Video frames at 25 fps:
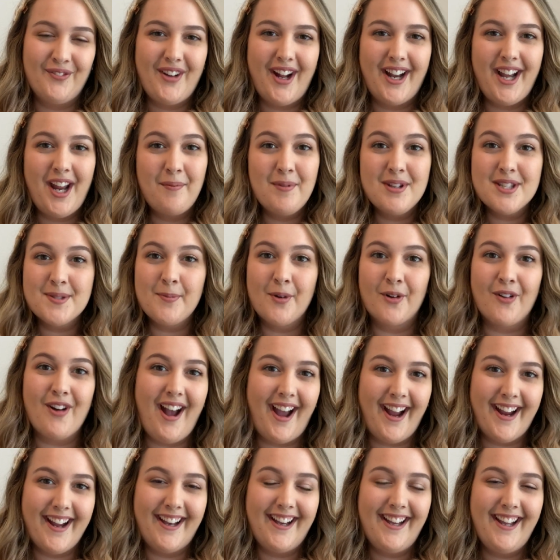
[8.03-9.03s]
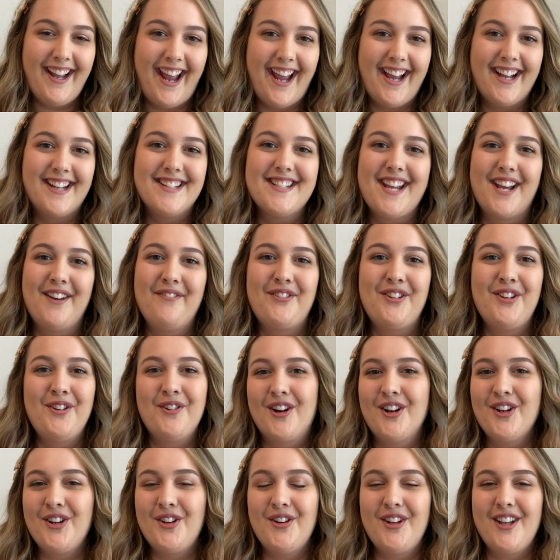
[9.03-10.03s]
My name is Mariah, and if you
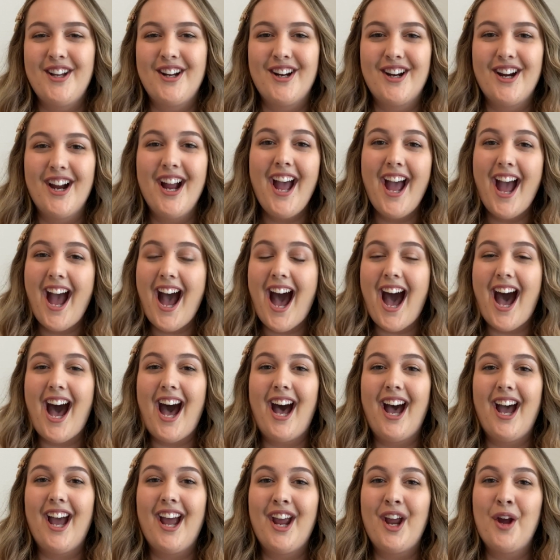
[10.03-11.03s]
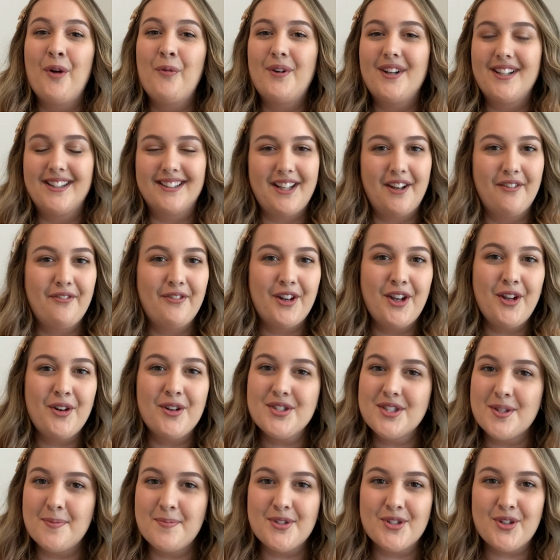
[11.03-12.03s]
are new here, I would love for you to
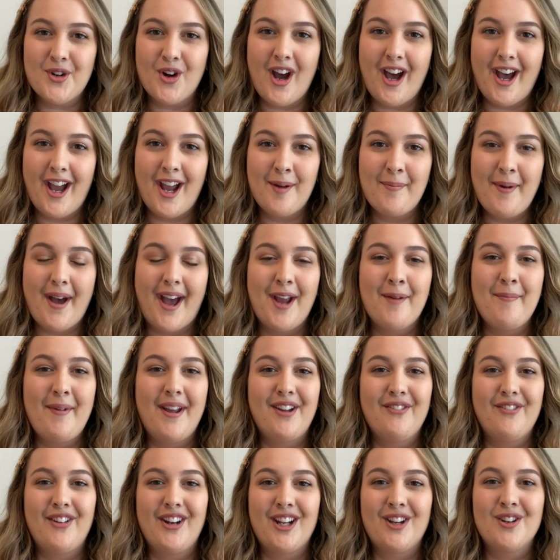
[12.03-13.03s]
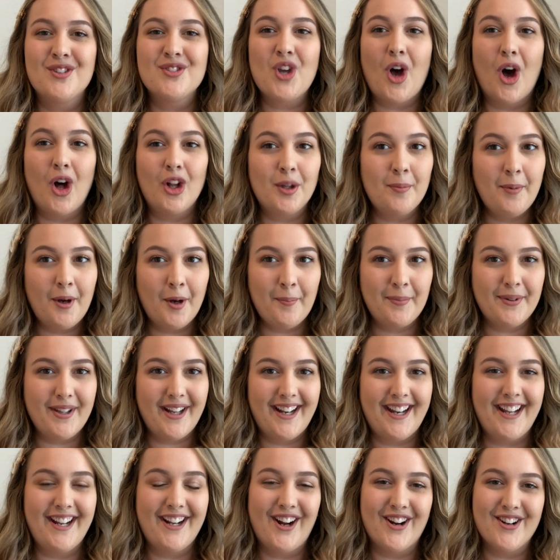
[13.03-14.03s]
subscribe. I make videos all about
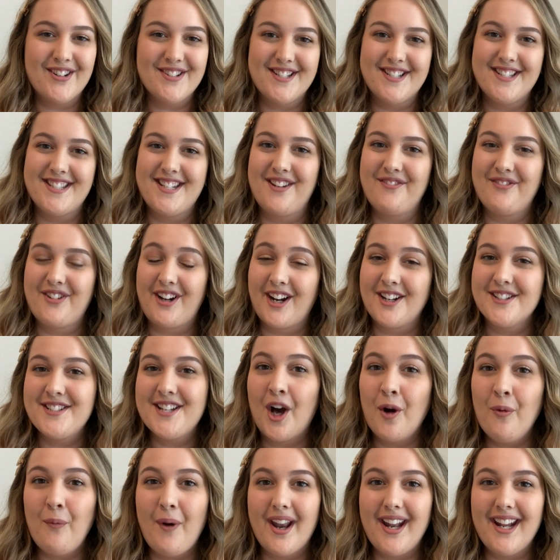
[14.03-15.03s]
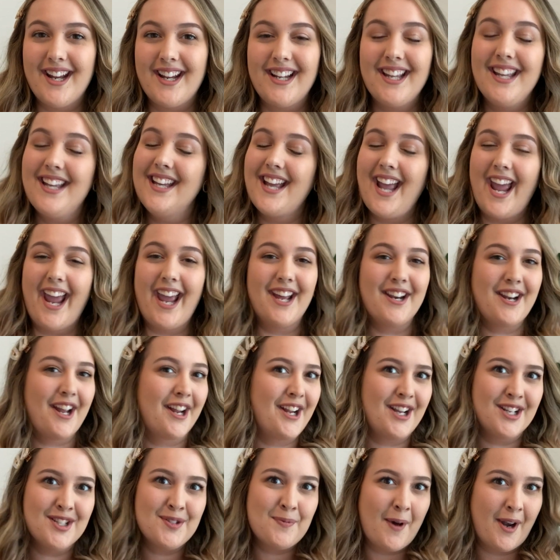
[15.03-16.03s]
planning our Disney Fairytale wedding and I
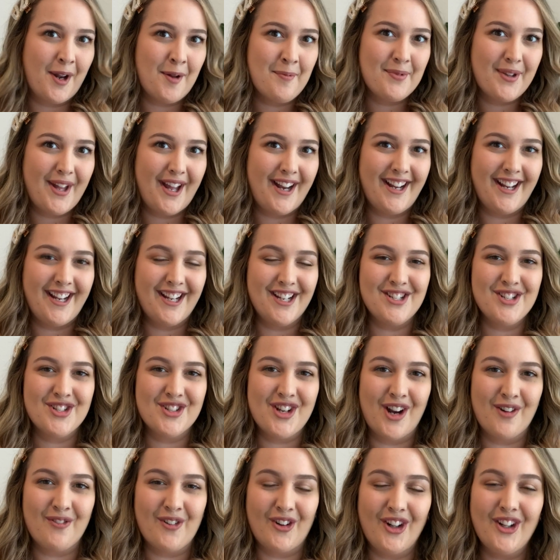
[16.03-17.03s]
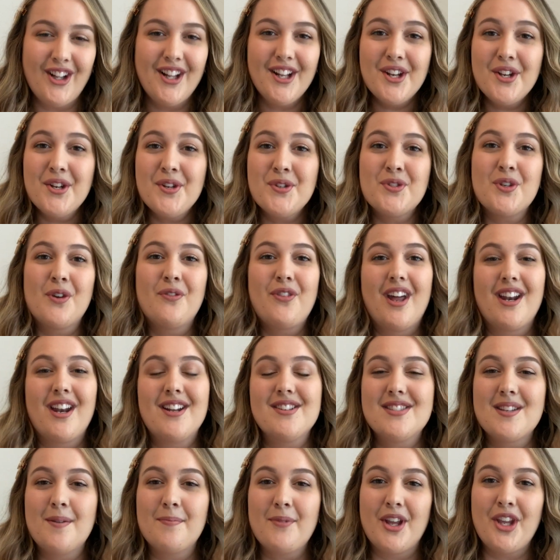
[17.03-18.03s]
guess wedding planning in general. So if that is
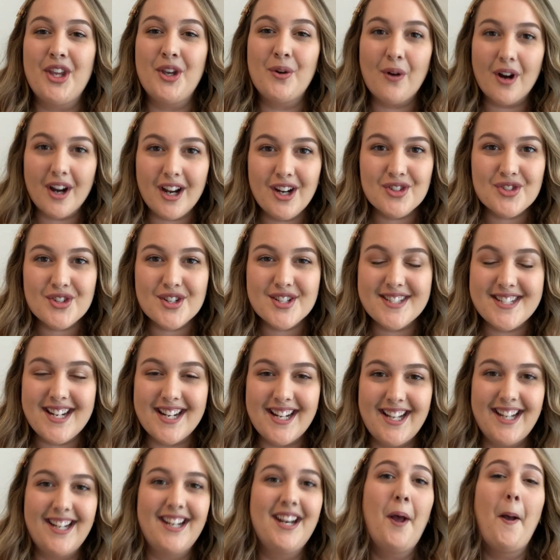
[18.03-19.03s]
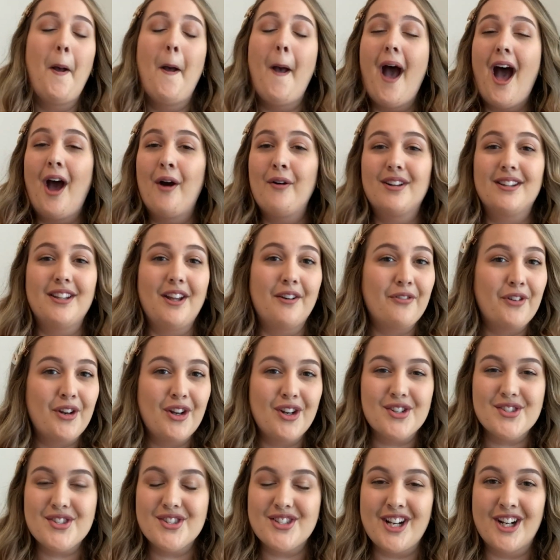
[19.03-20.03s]
something you are interested in, I would love for you
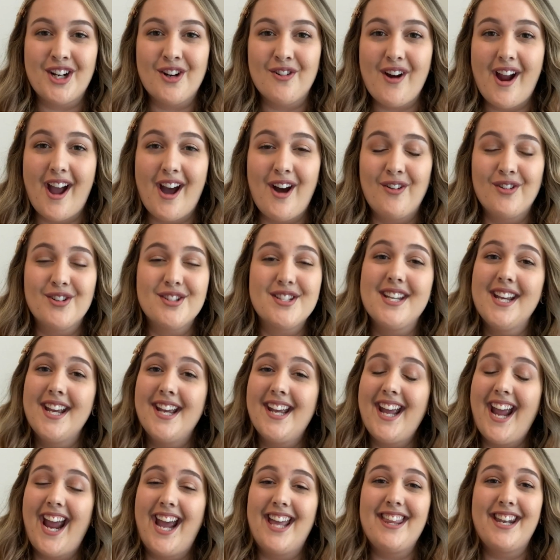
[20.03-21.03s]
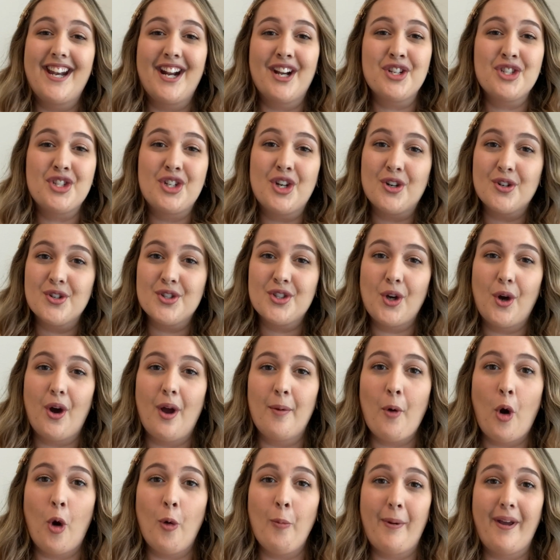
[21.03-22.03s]
to stick around. In the next year or so,
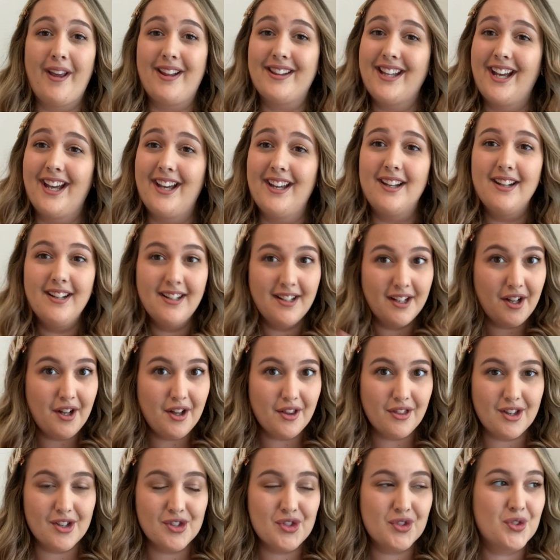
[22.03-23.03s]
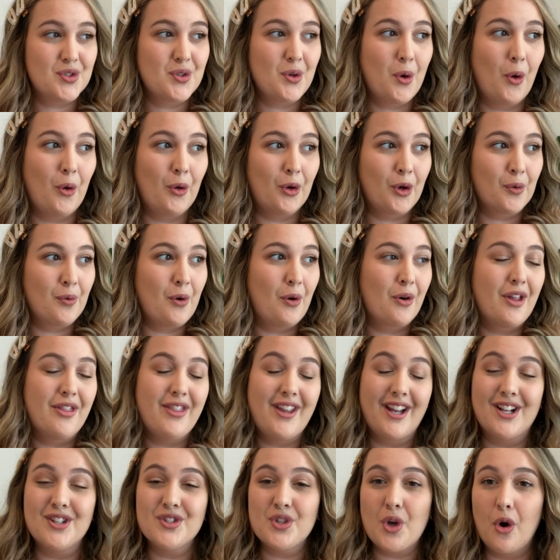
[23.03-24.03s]
I'm hoping that this whole Corona
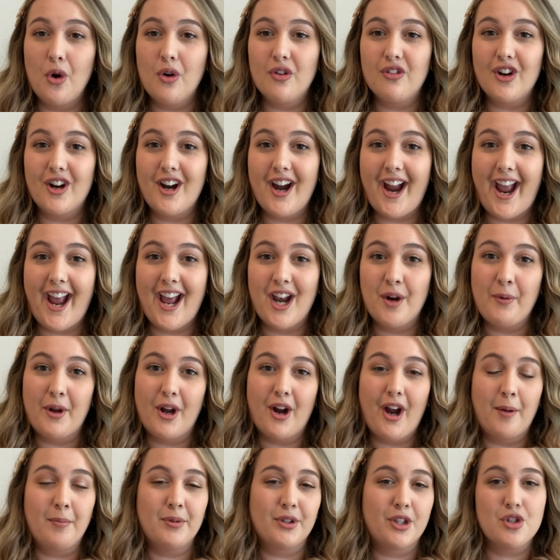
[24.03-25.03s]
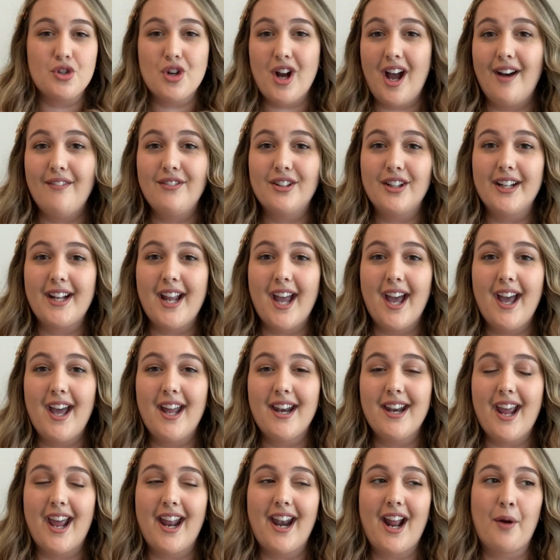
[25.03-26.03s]
thing is over and we are able to travel
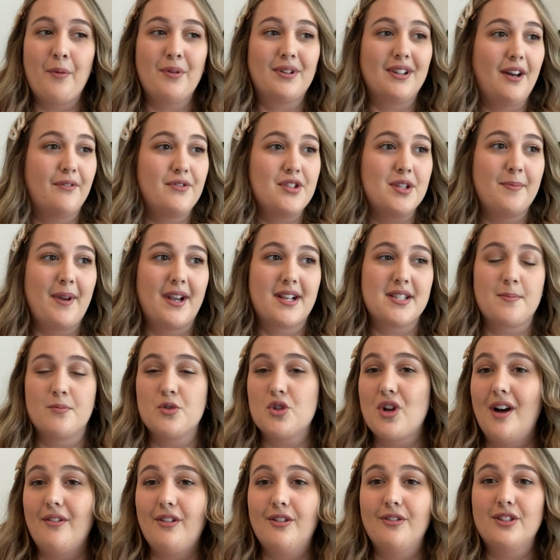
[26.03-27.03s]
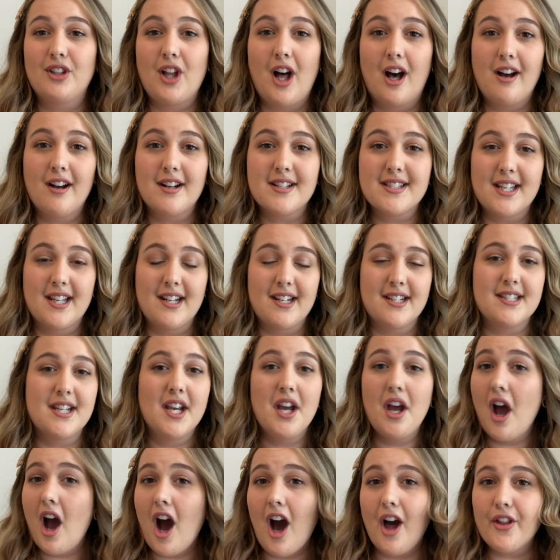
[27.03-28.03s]
again, and I would love to make some travel vlogs and
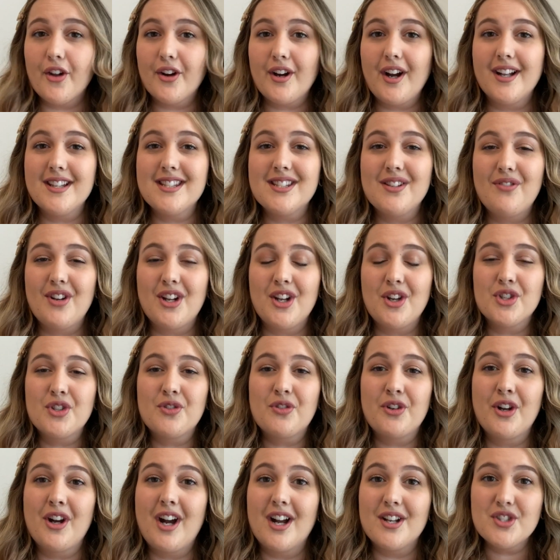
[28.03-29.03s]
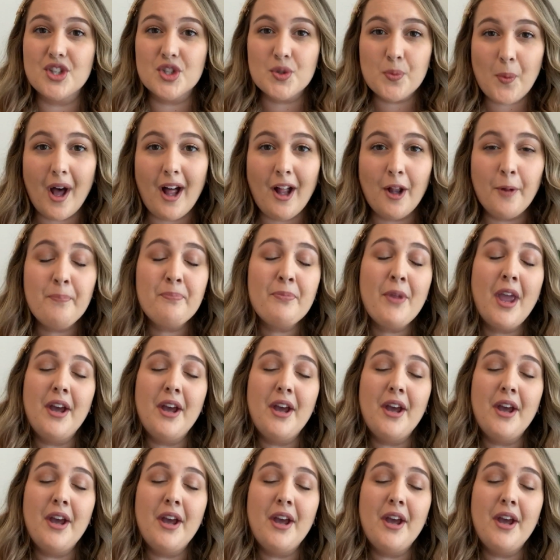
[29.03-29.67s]
other kinds of videos for you guys as well.